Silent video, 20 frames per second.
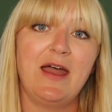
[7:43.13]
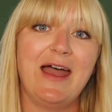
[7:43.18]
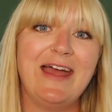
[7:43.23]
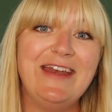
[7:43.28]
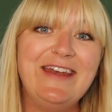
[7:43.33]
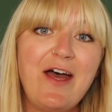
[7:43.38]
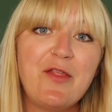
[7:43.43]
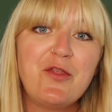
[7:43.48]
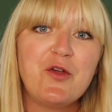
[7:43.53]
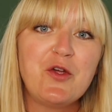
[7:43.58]

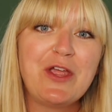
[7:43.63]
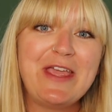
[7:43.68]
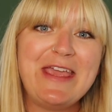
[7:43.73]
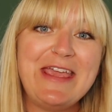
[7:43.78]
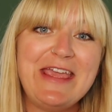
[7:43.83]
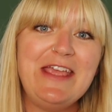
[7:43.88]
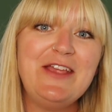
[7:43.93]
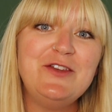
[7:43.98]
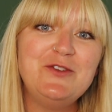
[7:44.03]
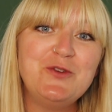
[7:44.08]
Another
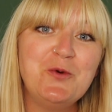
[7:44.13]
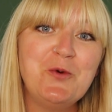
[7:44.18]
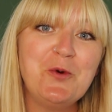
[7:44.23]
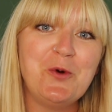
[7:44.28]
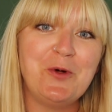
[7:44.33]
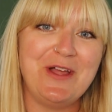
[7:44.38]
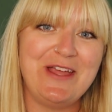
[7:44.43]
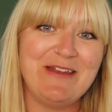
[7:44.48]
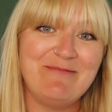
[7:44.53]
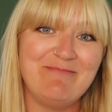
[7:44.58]
key
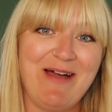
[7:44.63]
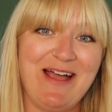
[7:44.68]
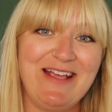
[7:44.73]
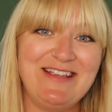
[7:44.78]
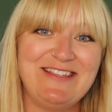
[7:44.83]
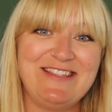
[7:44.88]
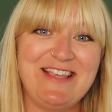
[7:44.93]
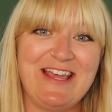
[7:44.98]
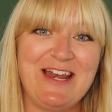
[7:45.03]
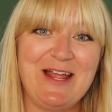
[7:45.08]
tool in
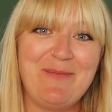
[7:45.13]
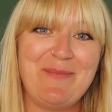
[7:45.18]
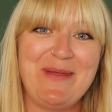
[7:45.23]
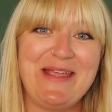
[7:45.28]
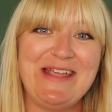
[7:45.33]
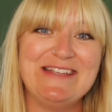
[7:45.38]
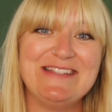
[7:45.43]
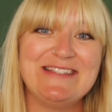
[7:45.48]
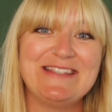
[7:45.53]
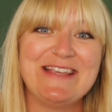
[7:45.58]
my setup
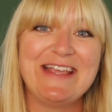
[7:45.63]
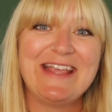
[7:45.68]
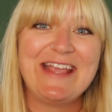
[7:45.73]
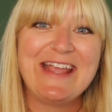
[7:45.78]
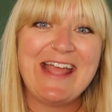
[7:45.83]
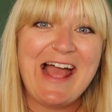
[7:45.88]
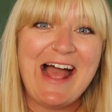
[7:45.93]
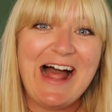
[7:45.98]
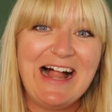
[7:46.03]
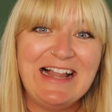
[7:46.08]
is
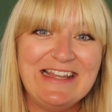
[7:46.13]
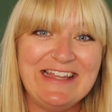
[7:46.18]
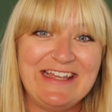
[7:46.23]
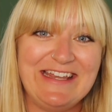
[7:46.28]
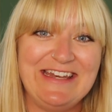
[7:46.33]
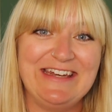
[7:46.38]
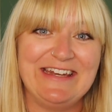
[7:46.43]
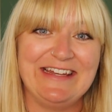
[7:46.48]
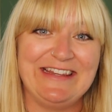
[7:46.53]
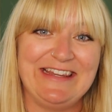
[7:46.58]

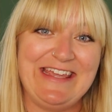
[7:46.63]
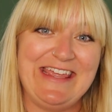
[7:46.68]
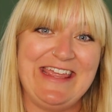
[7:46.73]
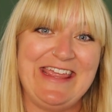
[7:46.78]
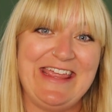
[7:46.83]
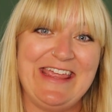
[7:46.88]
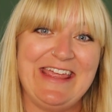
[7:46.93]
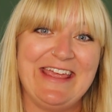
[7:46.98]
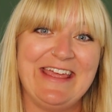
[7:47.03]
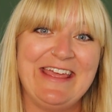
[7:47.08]

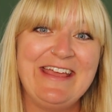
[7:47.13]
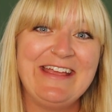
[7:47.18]
Calendly.